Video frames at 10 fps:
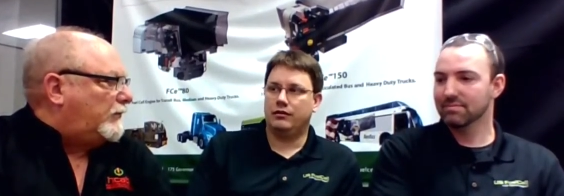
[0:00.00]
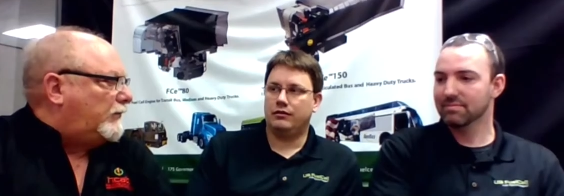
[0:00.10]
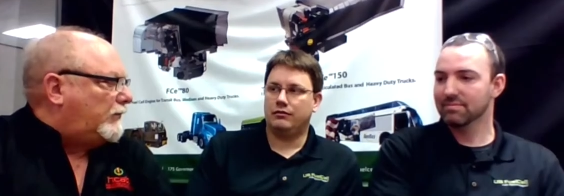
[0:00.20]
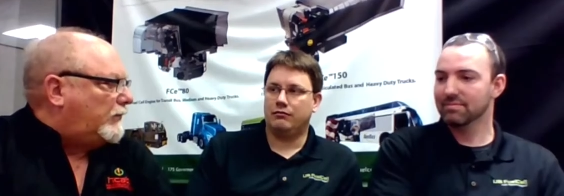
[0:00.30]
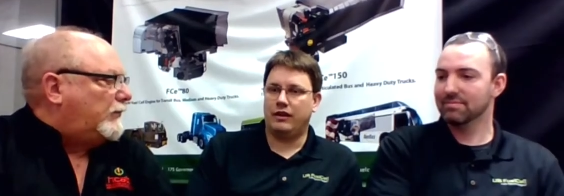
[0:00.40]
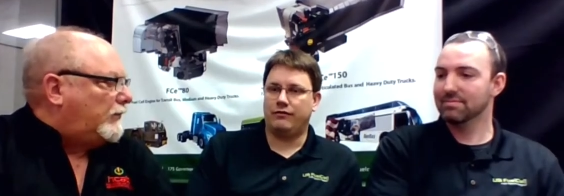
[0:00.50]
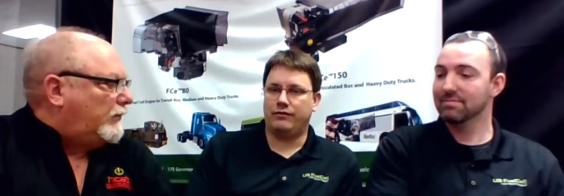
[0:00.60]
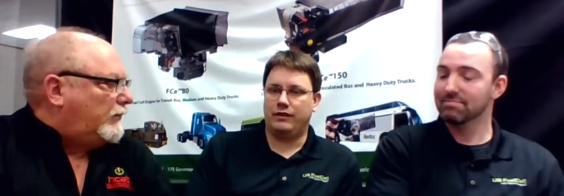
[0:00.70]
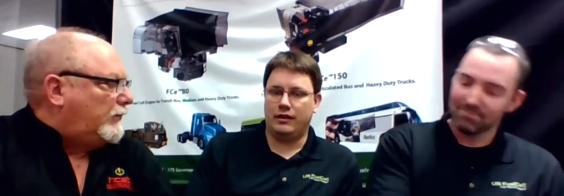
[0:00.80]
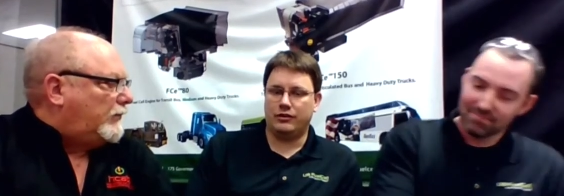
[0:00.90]
Speaker 1: if the
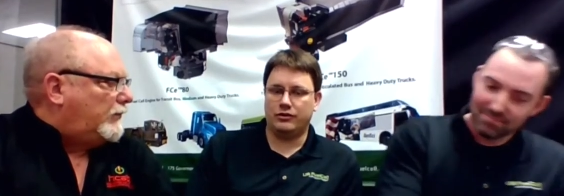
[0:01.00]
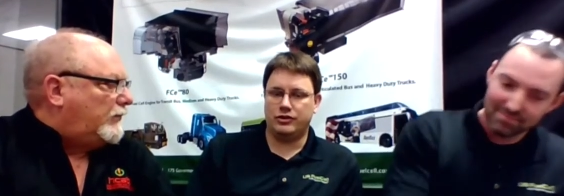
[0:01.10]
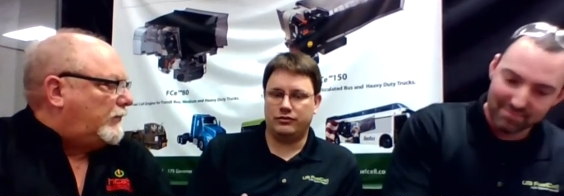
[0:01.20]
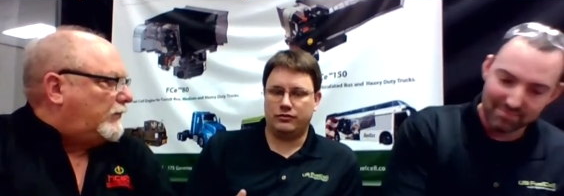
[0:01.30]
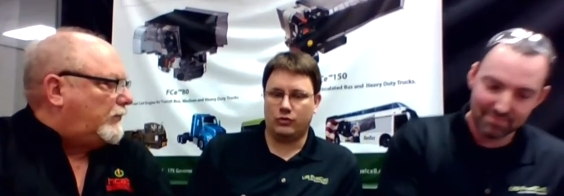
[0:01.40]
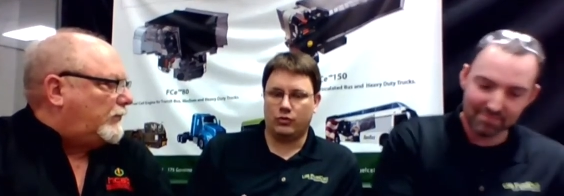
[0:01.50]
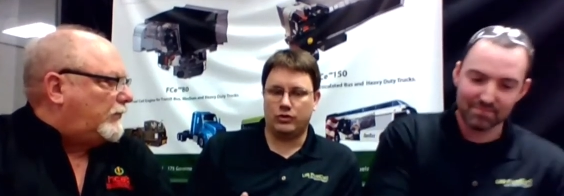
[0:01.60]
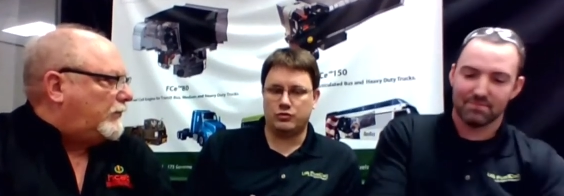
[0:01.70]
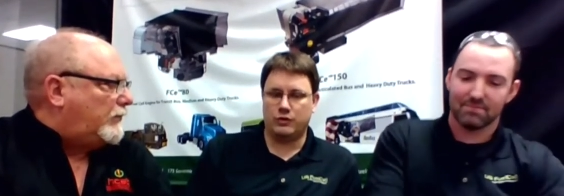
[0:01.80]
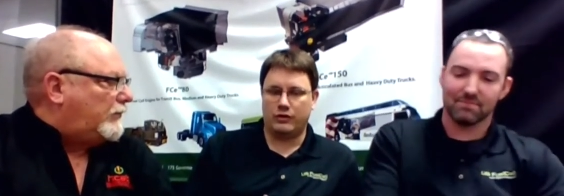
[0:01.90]
energy storage
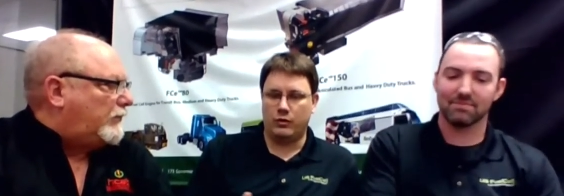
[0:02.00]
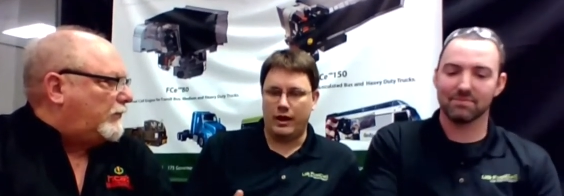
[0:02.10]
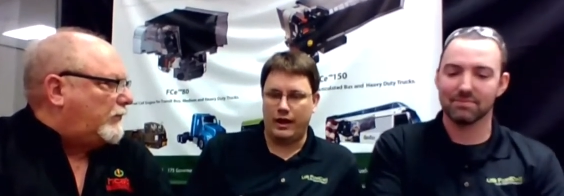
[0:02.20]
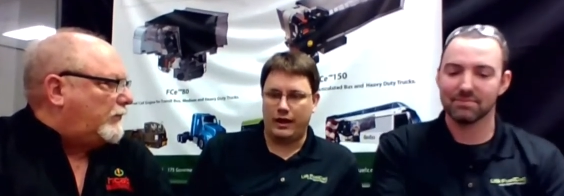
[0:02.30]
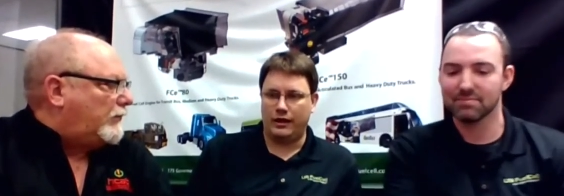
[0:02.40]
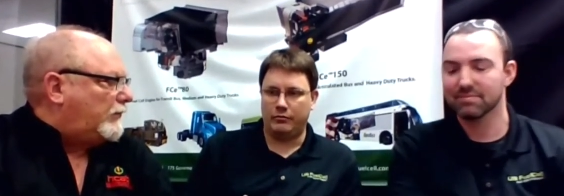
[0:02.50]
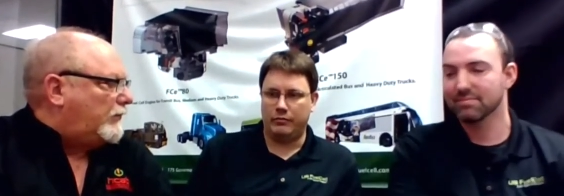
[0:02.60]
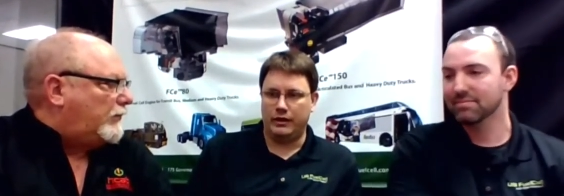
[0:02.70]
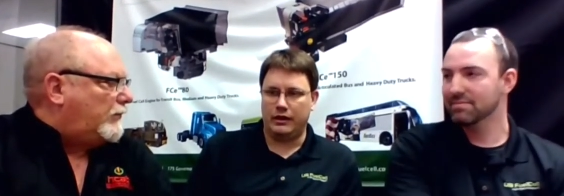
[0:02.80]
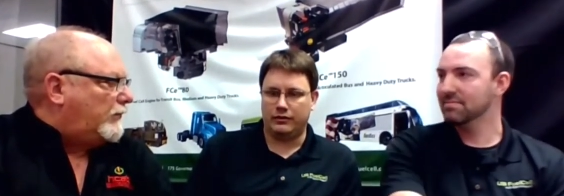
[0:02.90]
went away
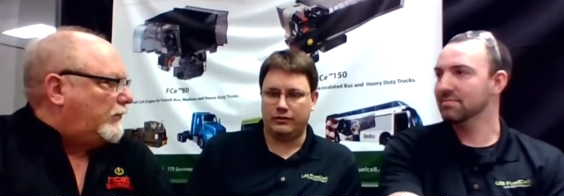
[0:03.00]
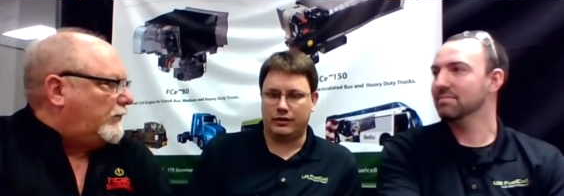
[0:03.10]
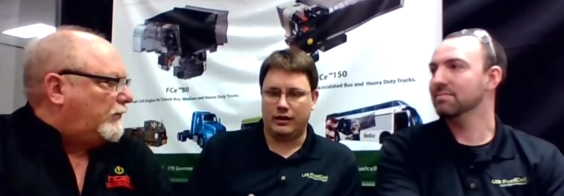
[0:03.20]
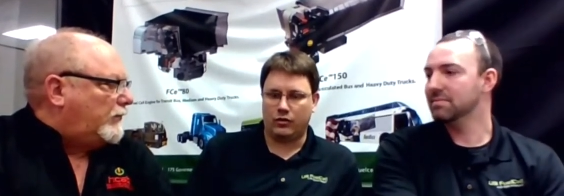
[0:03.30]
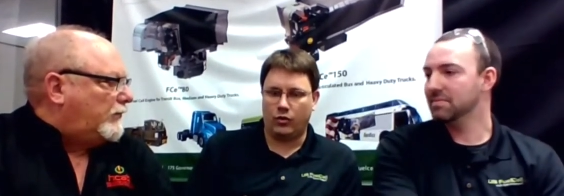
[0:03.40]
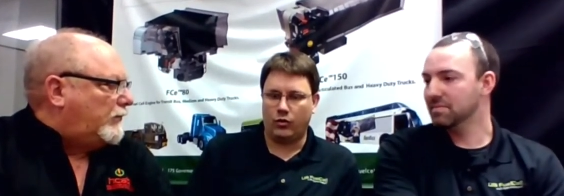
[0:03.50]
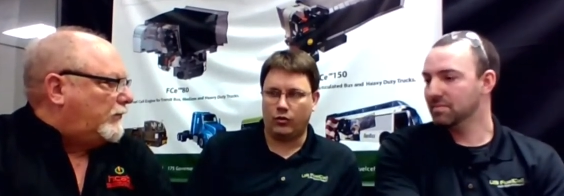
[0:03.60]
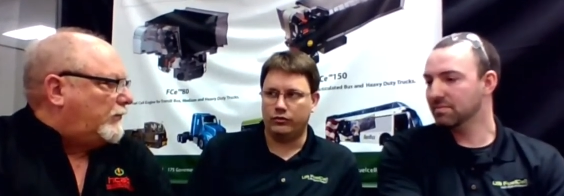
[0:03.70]
because it got cold,